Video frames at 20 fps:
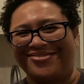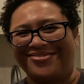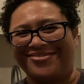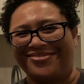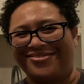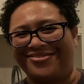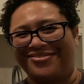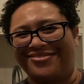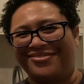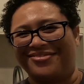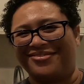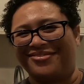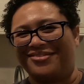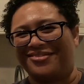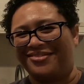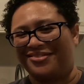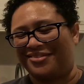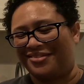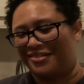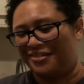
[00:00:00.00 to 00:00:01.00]

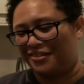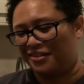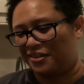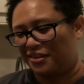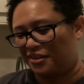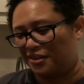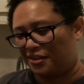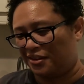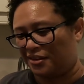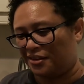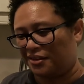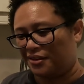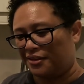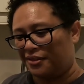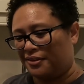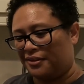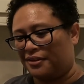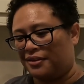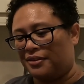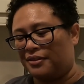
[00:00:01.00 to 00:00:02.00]

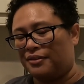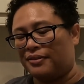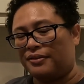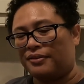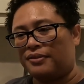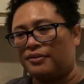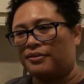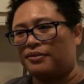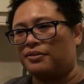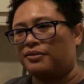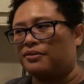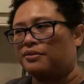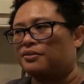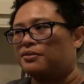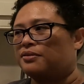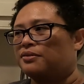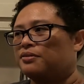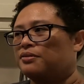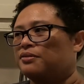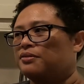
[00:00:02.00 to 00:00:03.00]

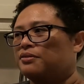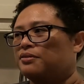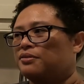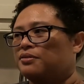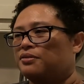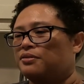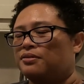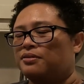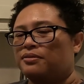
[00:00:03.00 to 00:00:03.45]
The person shown says nothing.